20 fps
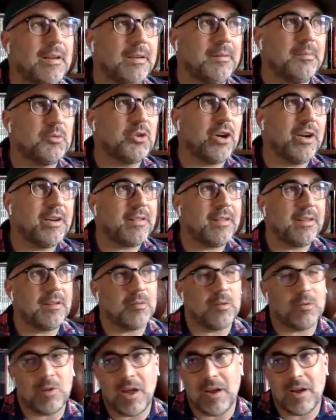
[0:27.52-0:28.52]
trying to think of
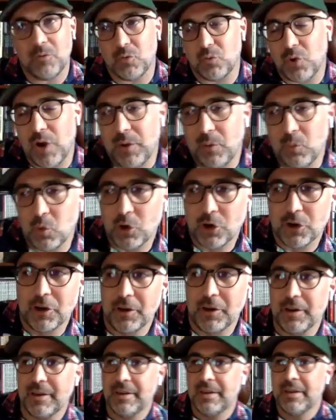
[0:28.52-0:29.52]
the right
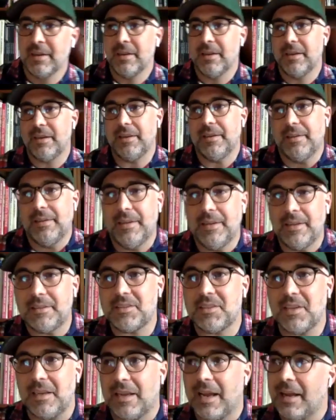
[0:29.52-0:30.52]
word.
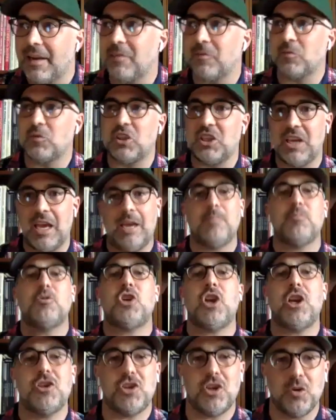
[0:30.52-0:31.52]
It's a kind of
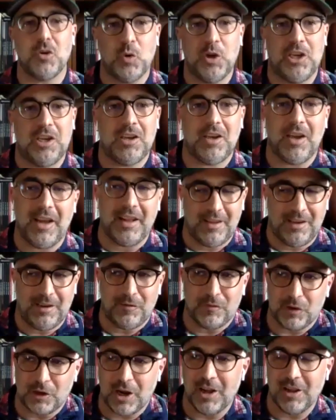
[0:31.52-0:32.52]
game-changing week, I think,
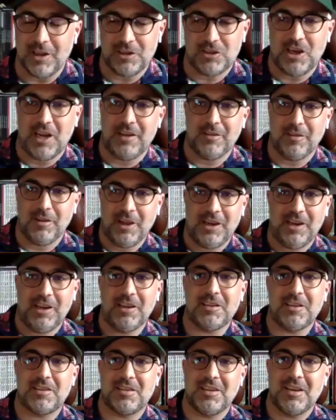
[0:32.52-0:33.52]
for college
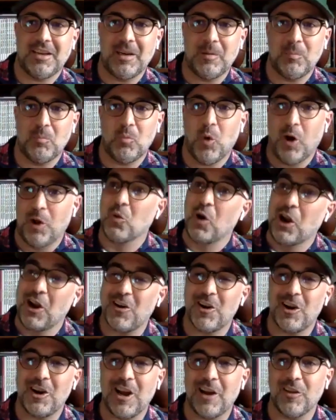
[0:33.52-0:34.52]
athletics, one way
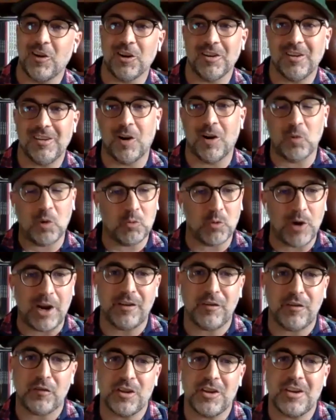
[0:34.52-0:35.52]
or another. Are we
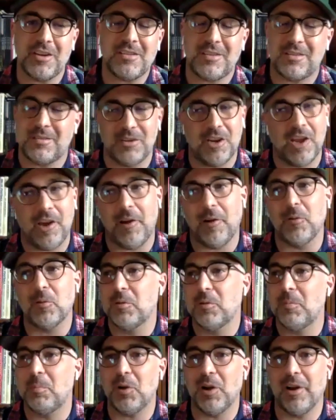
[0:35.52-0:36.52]
ready for this? No,
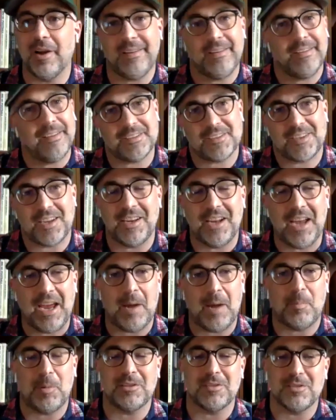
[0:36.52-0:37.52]
but it's going to
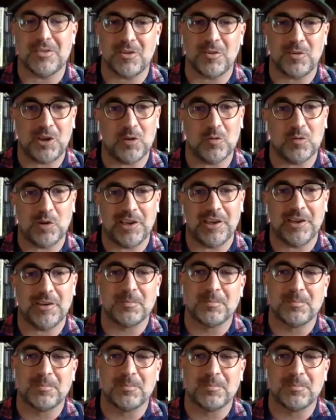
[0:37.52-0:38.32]
happen, so here we go.